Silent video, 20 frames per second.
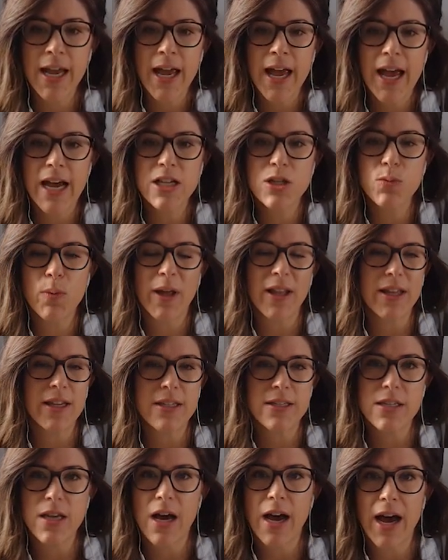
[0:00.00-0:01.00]
as well
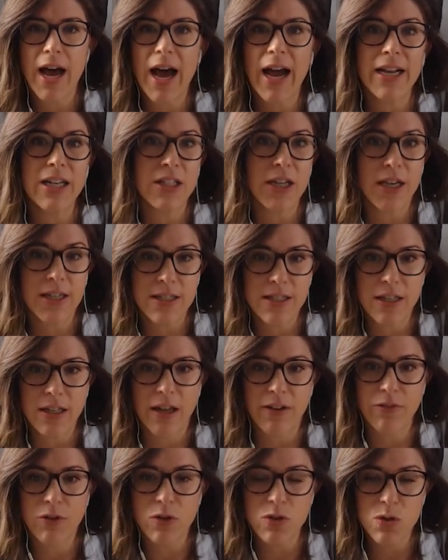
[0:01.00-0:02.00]
as high dust
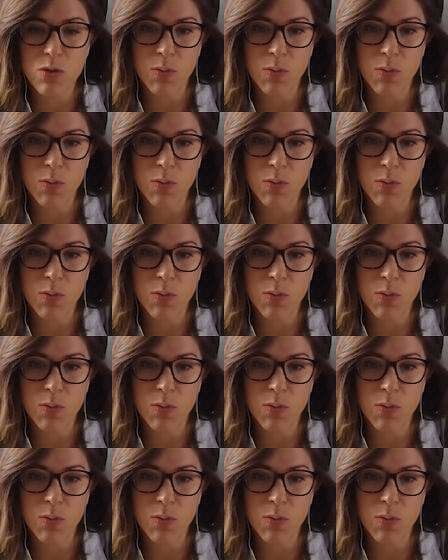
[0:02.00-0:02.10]
levels,